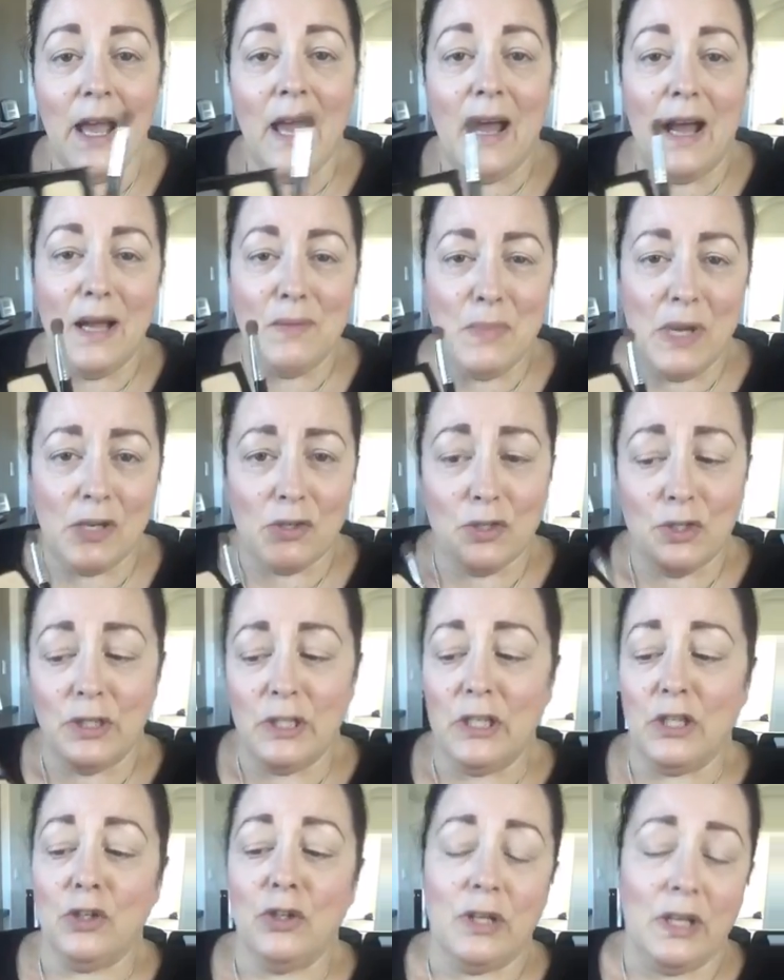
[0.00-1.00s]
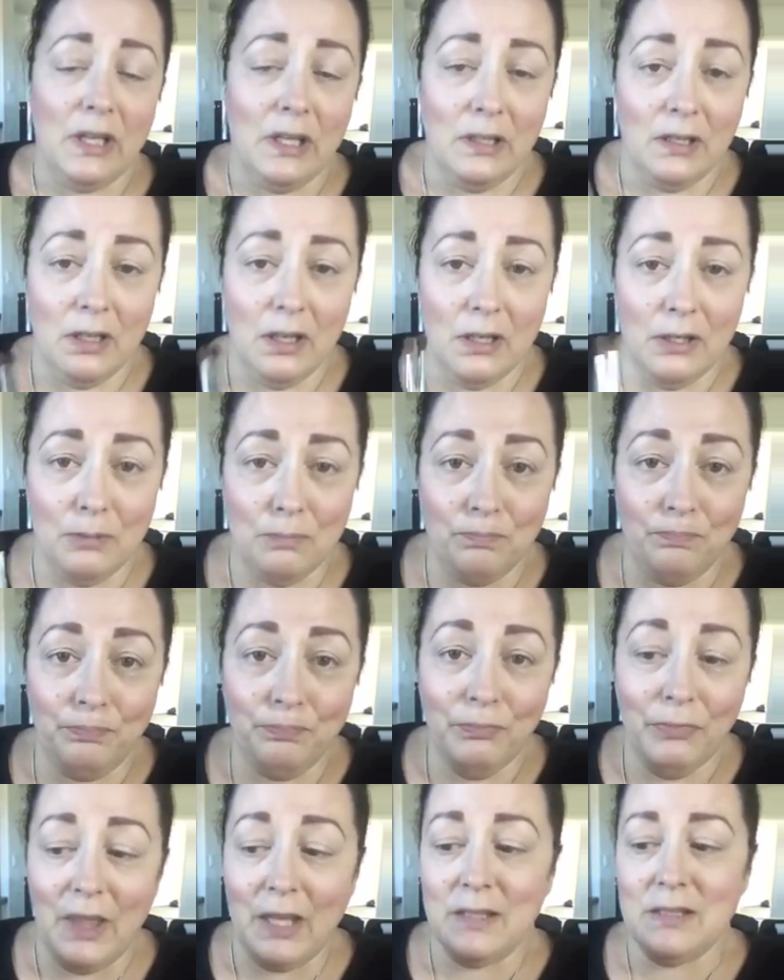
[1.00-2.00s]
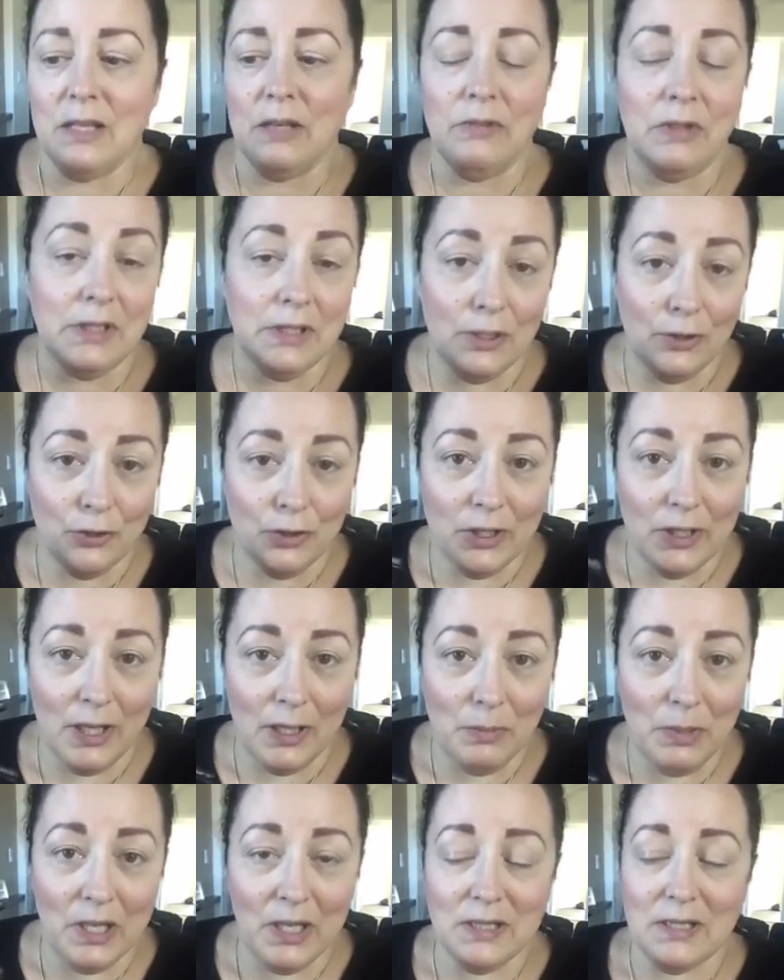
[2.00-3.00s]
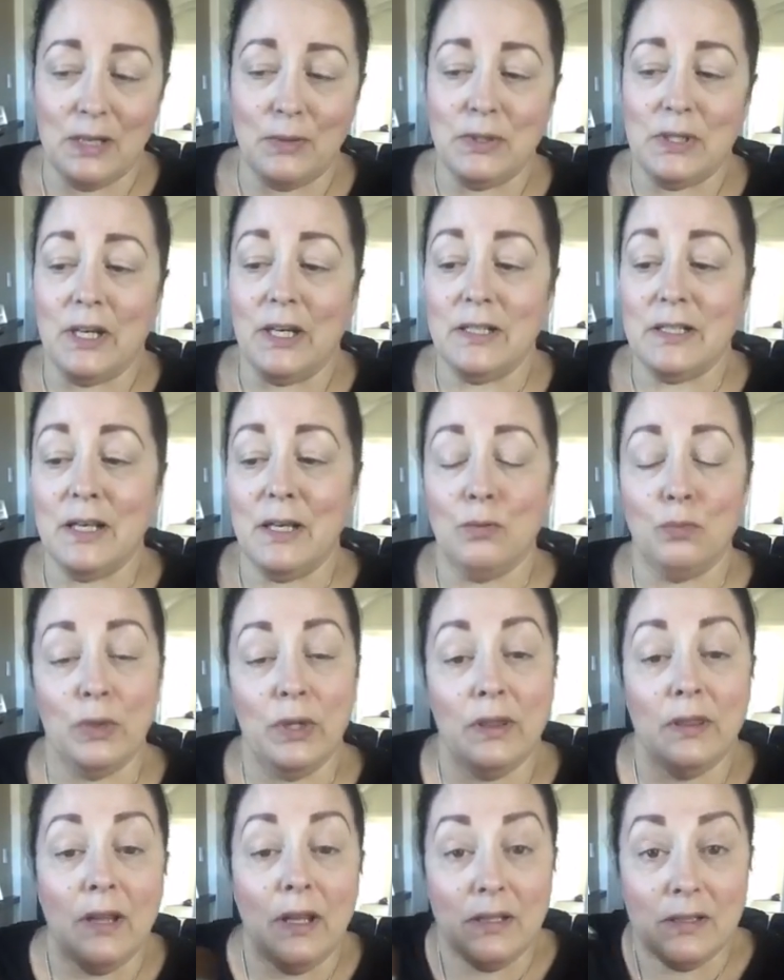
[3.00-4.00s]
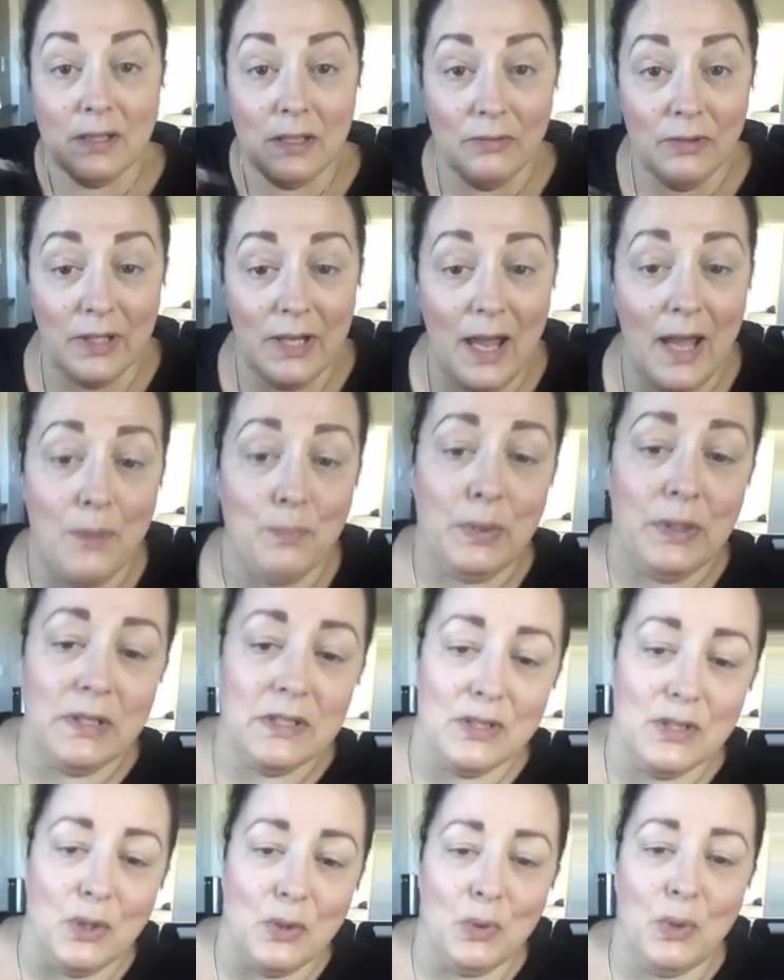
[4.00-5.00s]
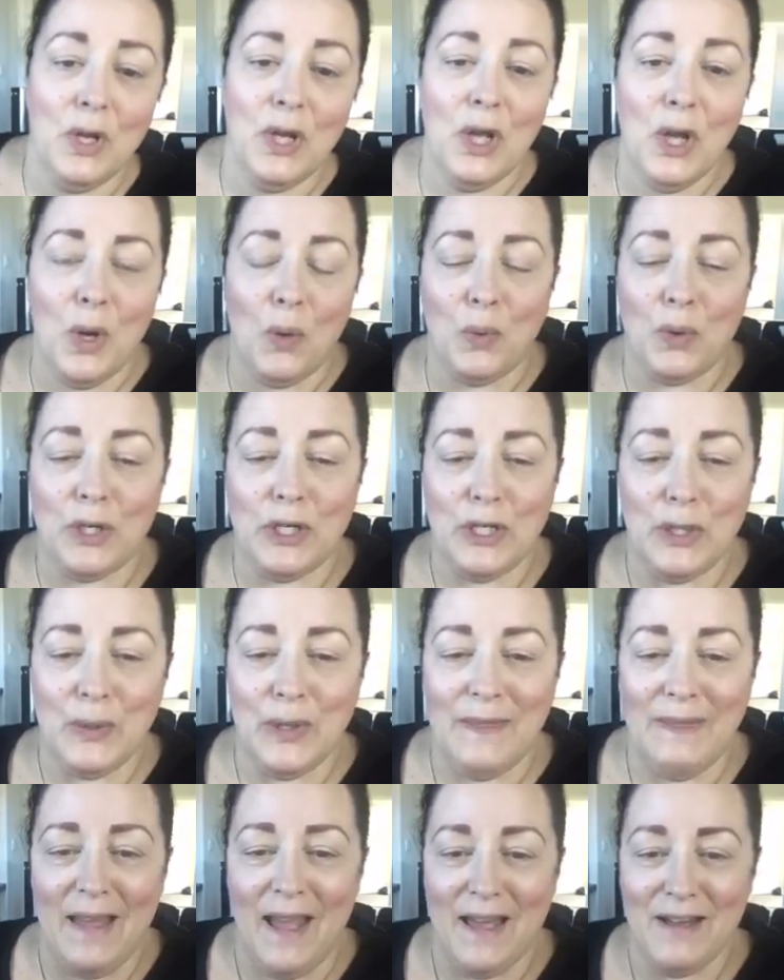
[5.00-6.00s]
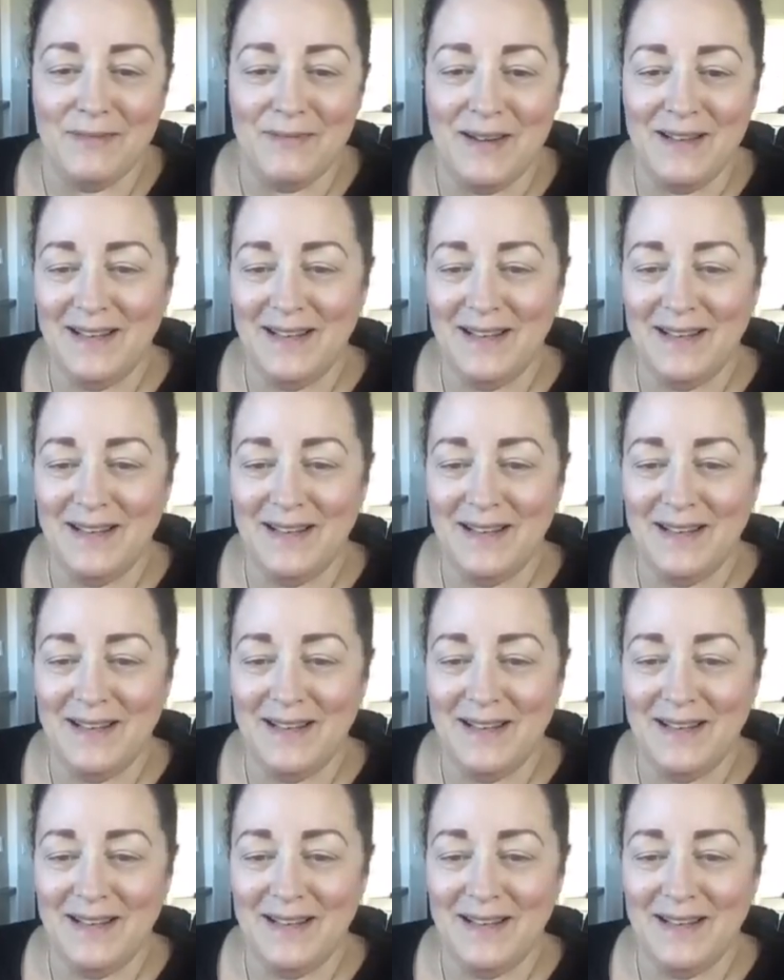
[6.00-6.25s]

I'm actually cooking Thanksgiving dinner today because I was out of town when Thanksgiving happened, so we're doing that.